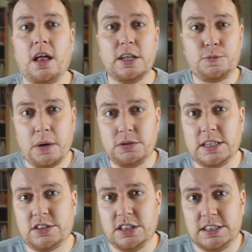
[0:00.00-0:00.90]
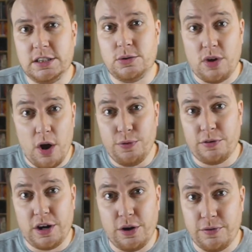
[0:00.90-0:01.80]
this process continues over
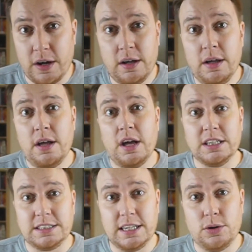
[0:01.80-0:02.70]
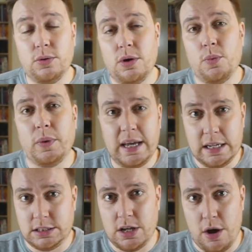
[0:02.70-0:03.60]
and over until we hit
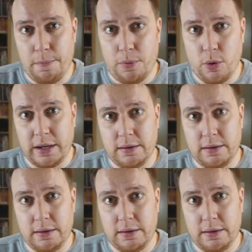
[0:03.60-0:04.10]
a certain point,